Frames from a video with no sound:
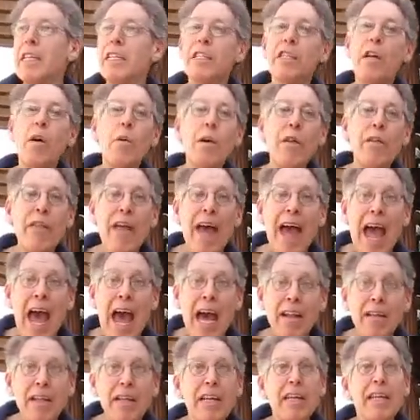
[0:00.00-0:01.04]
So with
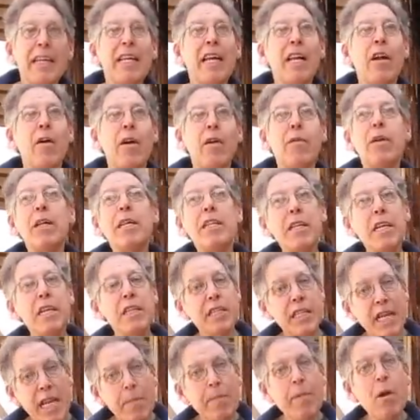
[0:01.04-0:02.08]
that, it really
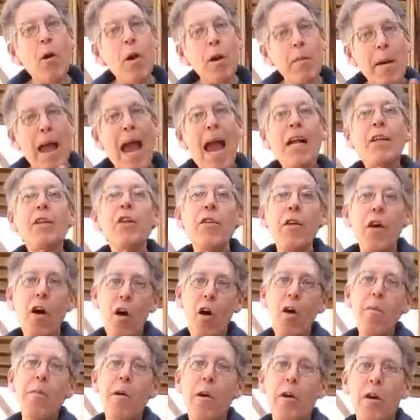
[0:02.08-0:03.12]
does keep going back to the
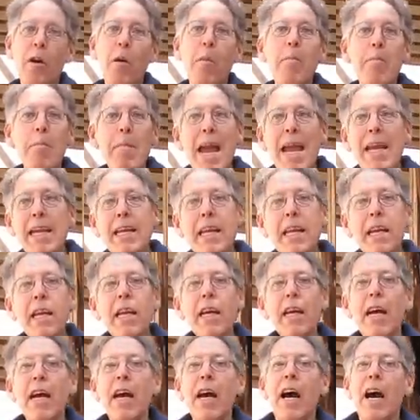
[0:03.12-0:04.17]
homeowner, making
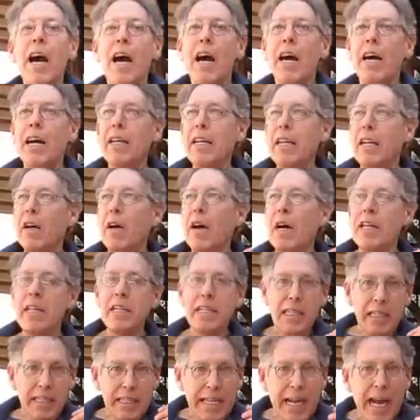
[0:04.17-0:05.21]

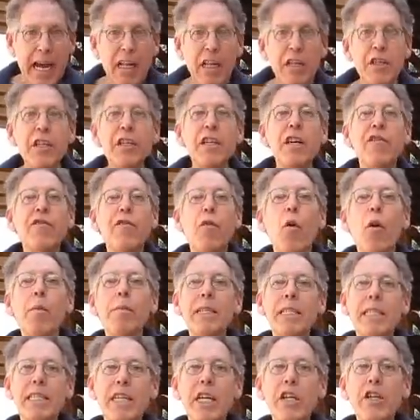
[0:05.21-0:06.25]
an intelligent,
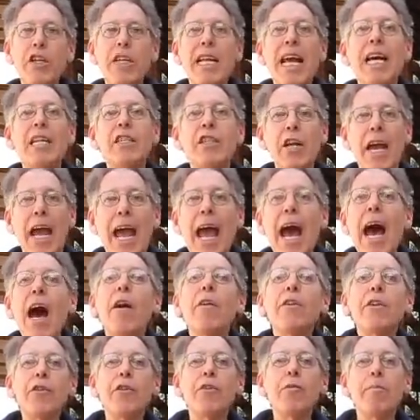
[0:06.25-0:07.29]
informed decision as to
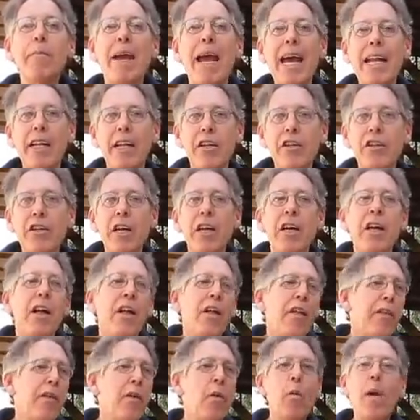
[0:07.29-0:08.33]
how to manage
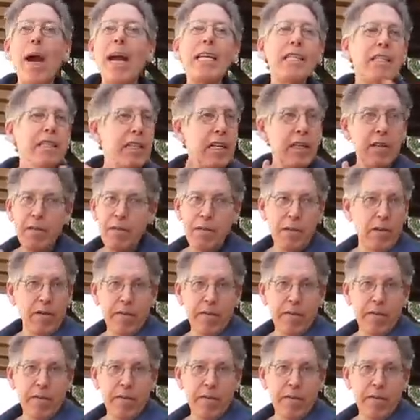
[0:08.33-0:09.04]
the waste that